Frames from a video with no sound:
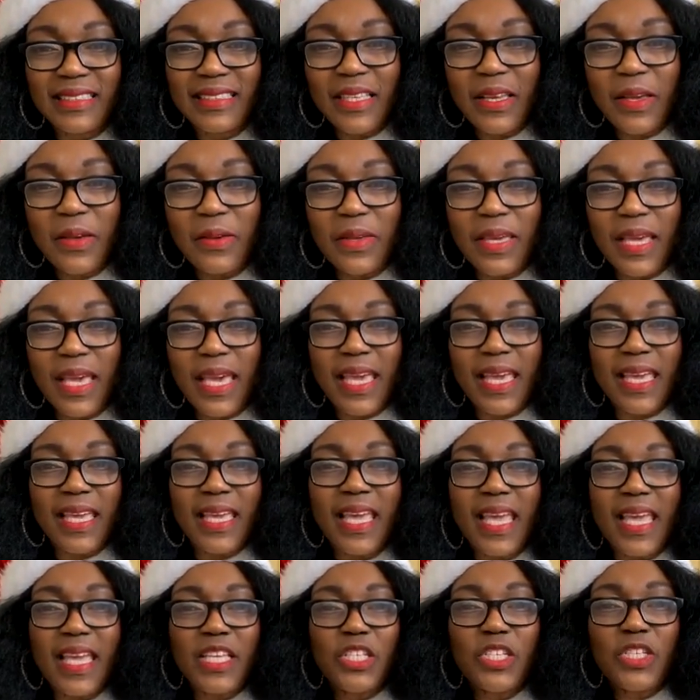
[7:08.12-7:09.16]
Okay,
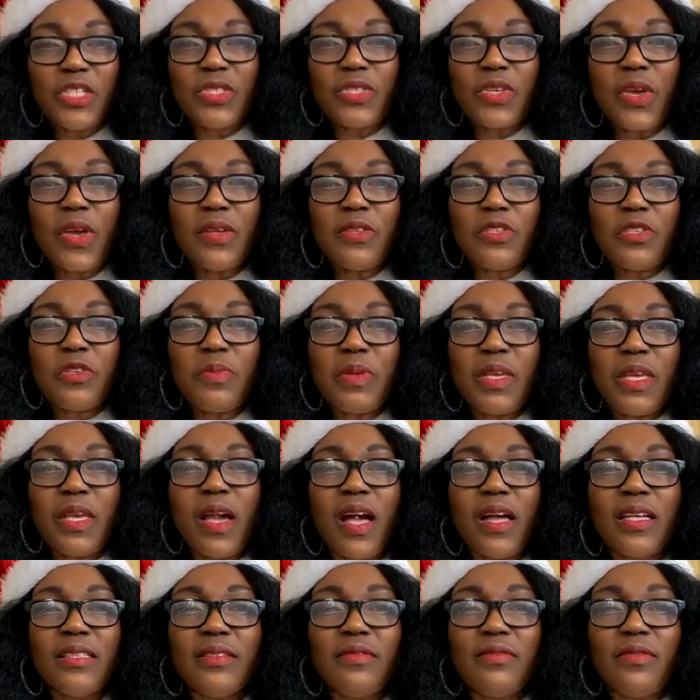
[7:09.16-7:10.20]
she's going to be
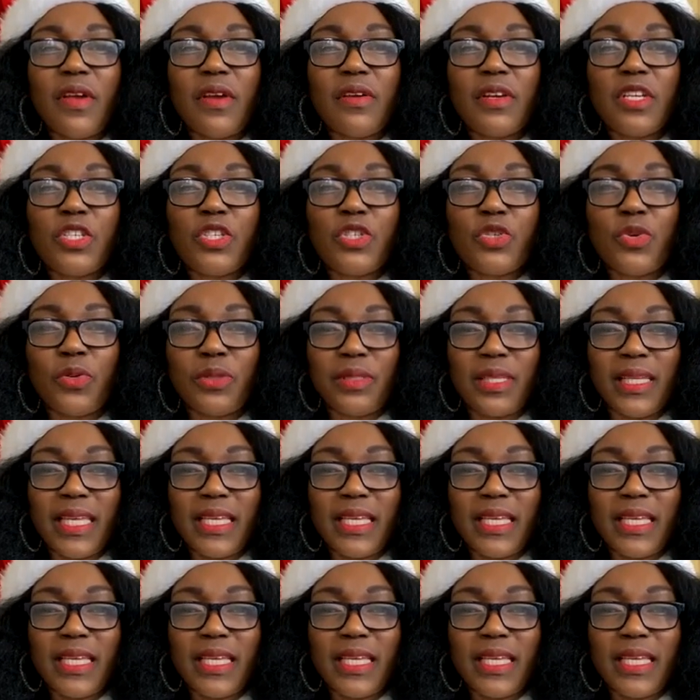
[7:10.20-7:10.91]
on very shortly.